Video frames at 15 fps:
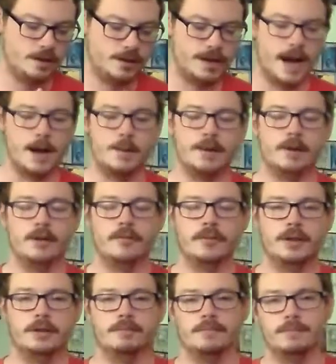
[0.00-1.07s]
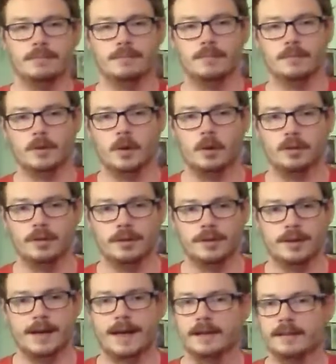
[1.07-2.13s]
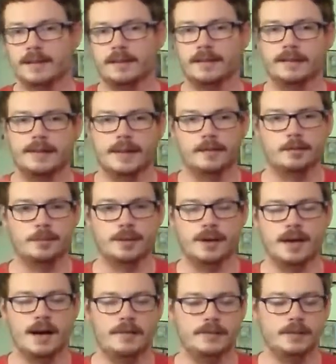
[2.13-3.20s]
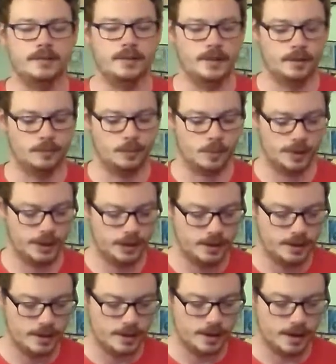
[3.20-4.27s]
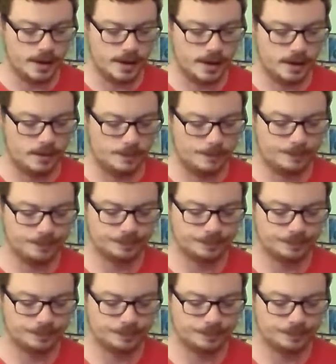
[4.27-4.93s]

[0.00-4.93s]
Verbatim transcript: Kyrie Irving going to the Nets. I think that's pretty obvious at this point. Kawhi